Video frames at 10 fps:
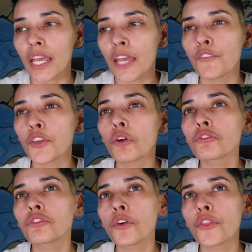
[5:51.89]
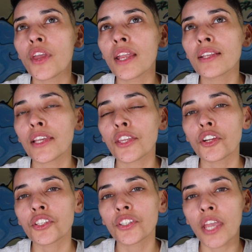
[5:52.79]
If you don't do things that
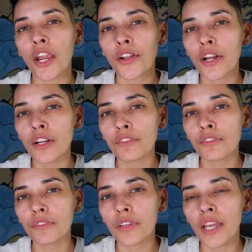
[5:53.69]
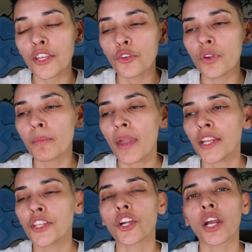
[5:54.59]
you're scared of and you
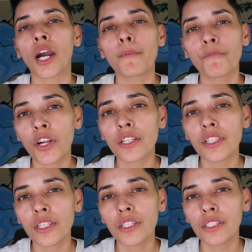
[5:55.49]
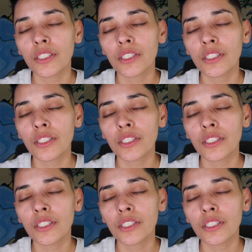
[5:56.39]
remain in your comfort,